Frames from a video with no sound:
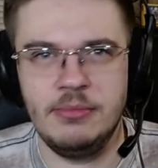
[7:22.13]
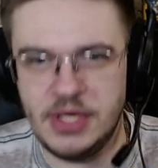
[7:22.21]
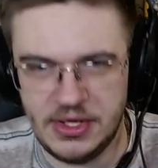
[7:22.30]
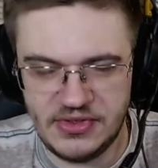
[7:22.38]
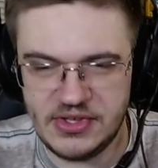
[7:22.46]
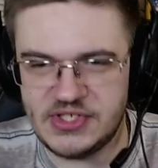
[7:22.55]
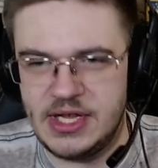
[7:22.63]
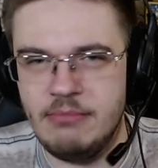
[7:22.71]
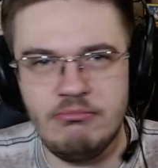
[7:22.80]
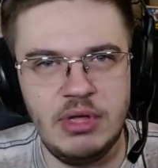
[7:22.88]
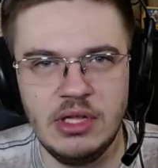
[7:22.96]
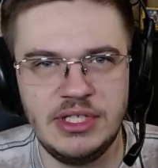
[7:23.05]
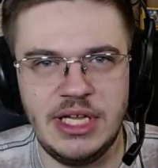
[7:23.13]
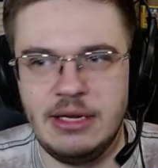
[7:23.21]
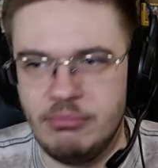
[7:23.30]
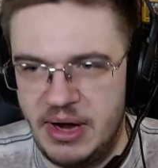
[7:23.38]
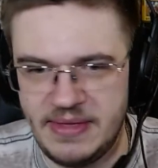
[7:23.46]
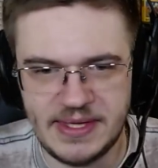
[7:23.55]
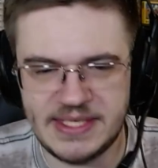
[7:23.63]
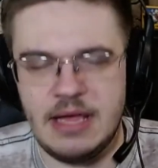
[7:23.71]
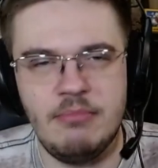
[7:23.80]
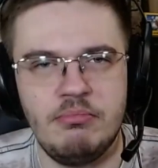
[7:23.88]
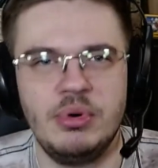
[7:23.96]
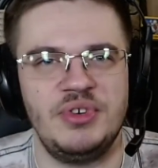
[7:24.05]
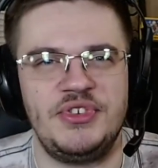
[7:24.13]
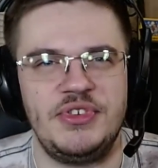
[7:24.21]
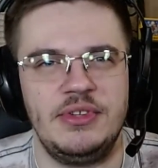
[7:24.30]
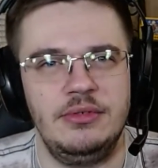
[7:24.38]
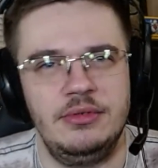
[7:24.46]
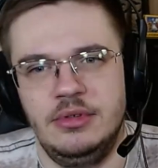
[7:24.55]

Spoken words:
in the same building by the same person.